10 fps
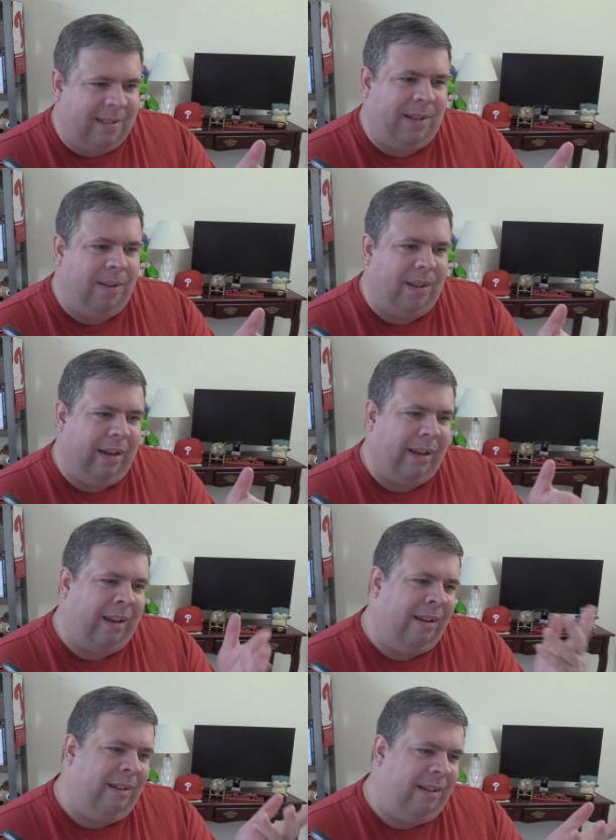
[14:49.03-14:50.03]
So like
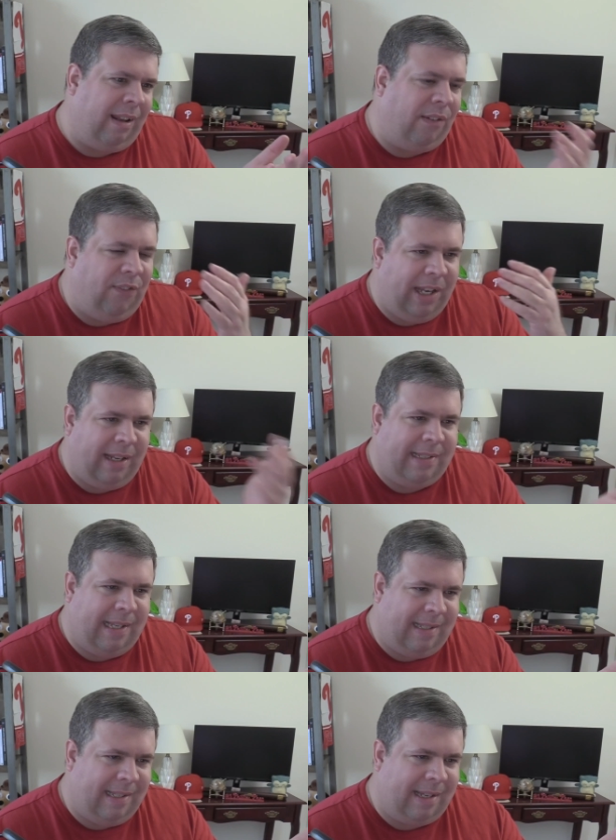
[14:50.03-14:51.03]
Phoenix
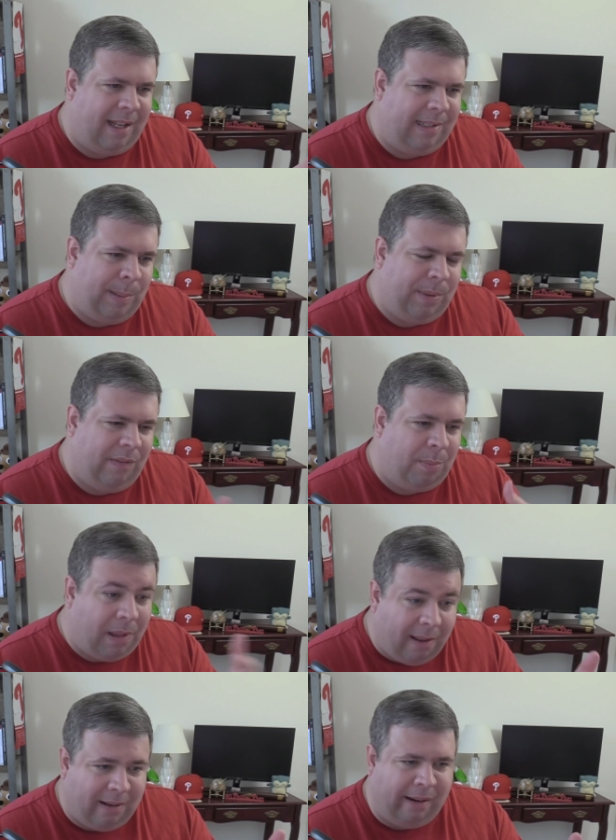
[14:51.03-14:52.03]
has this concept of
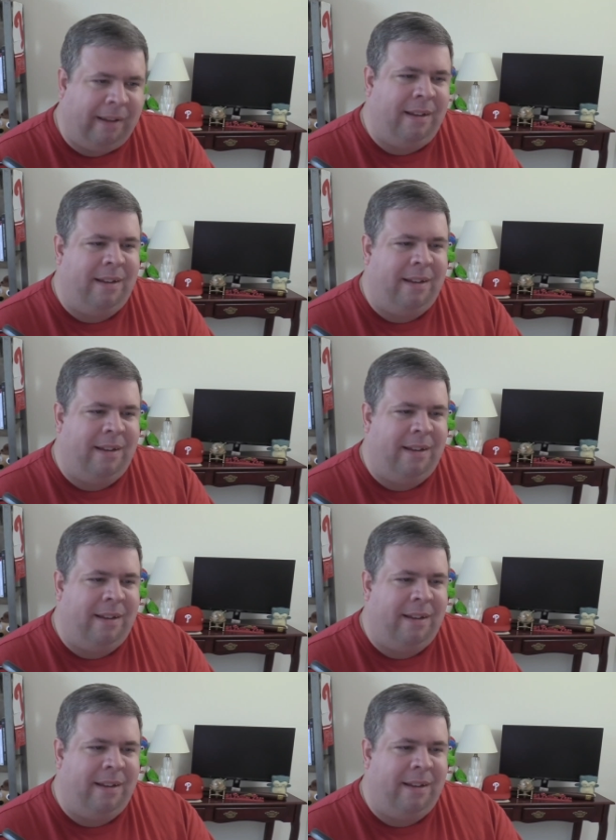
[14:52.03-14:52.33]
plug,